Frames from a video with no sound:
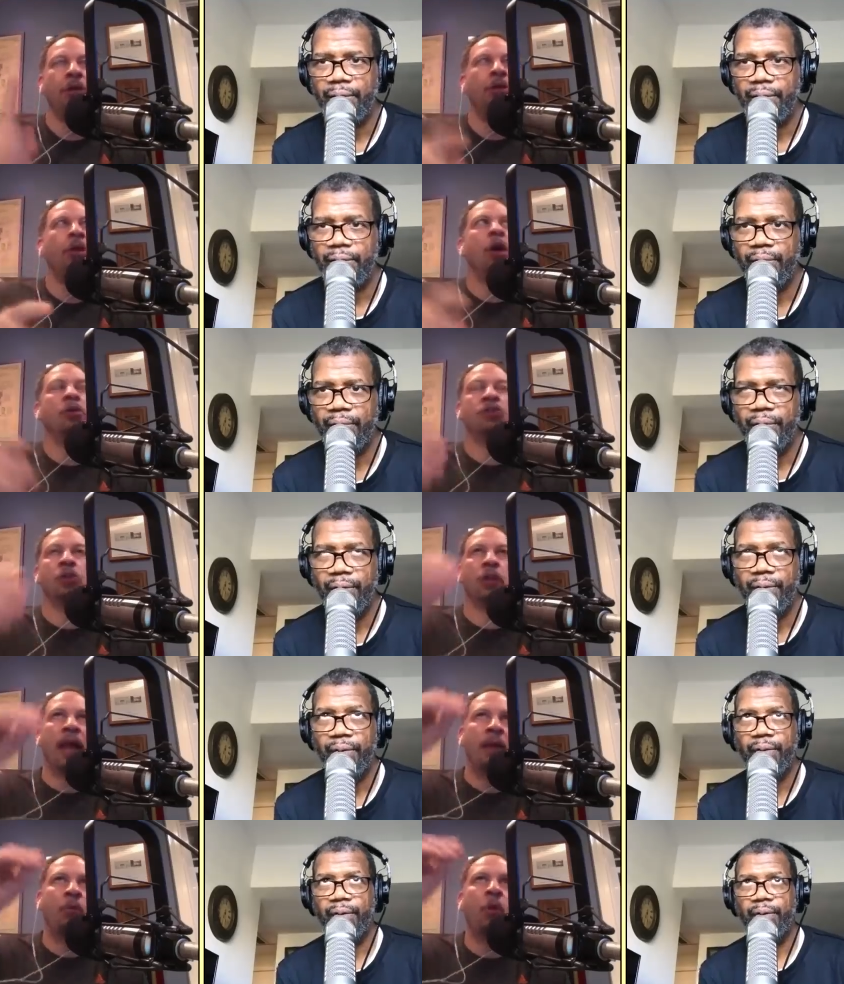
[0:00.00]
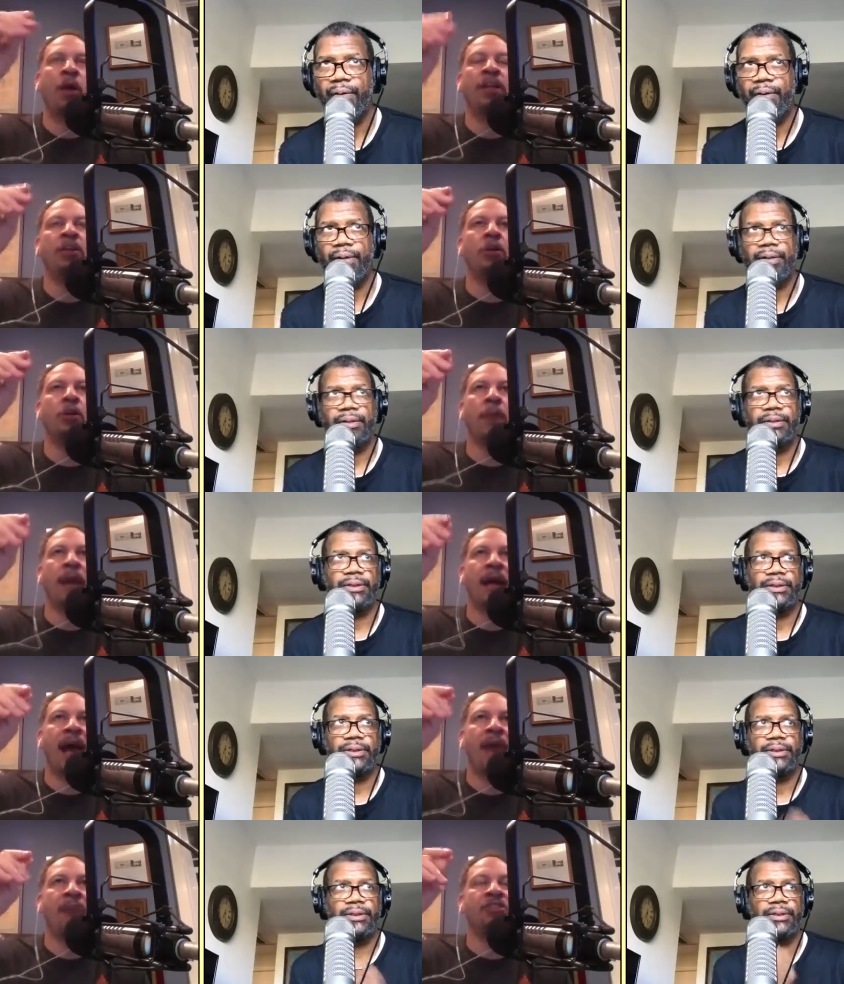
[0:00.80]
Speaker 1: You know, so like one year he
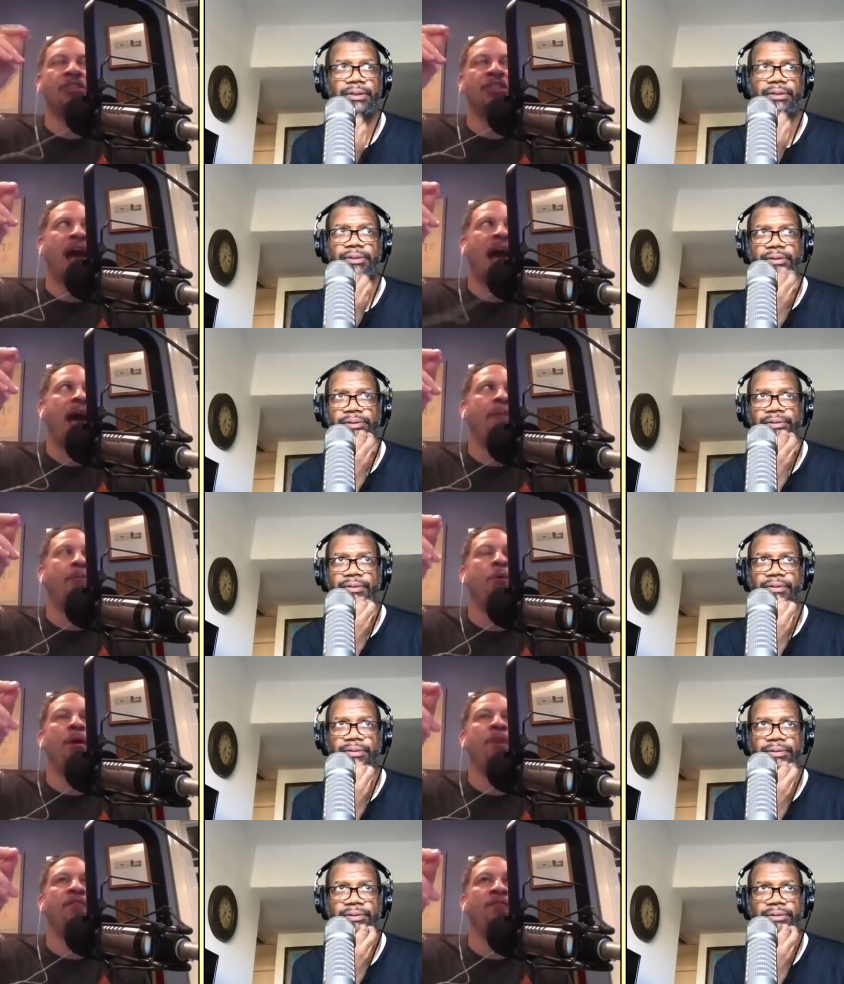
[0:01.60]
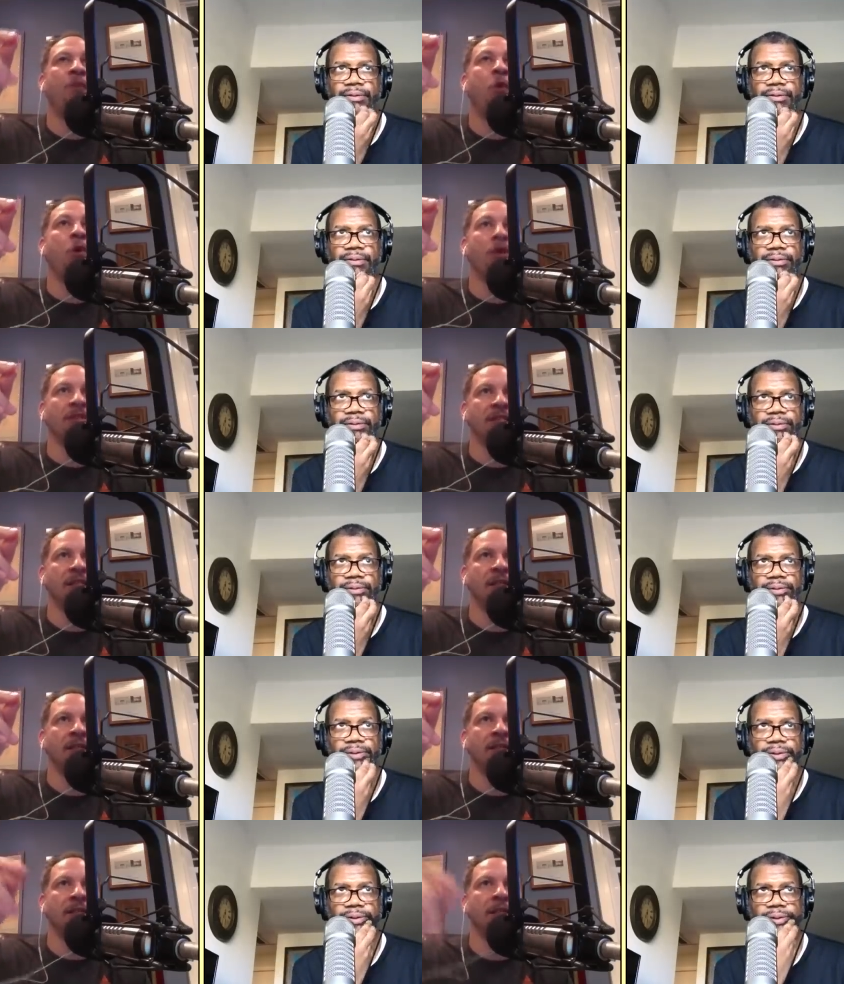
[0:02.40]
might average nine point four
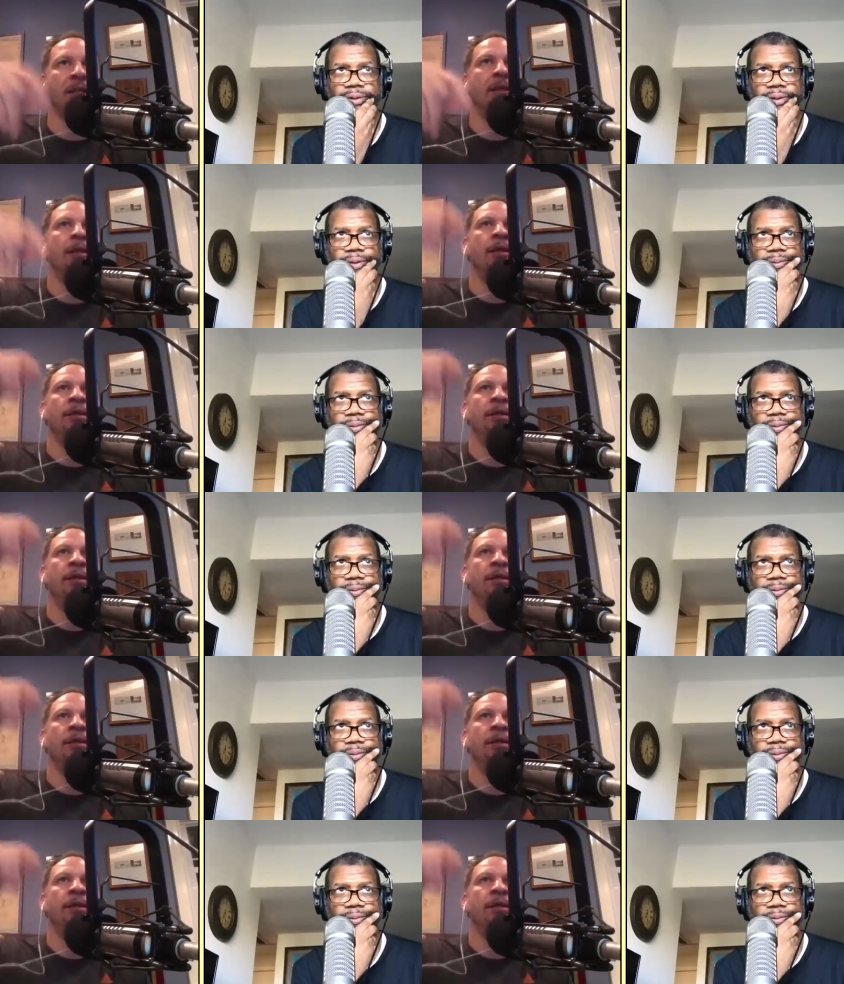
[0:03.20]
assists.